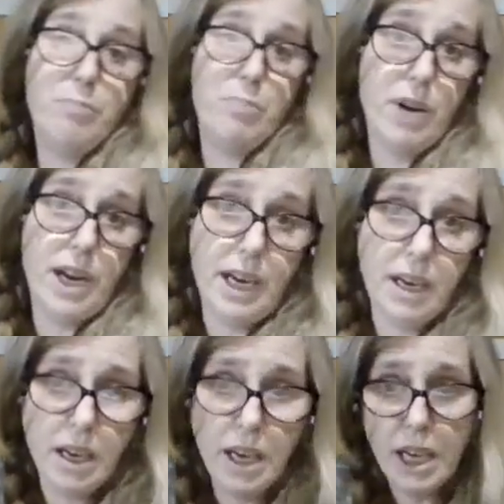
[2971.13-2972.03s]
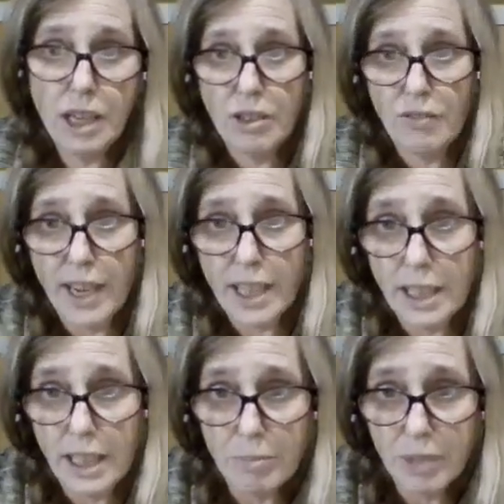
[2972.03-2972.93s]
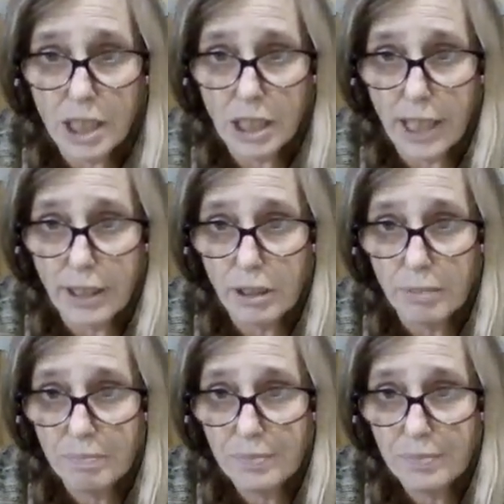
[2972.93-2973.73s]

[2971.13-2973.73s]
brain, is if I clean up the clutter.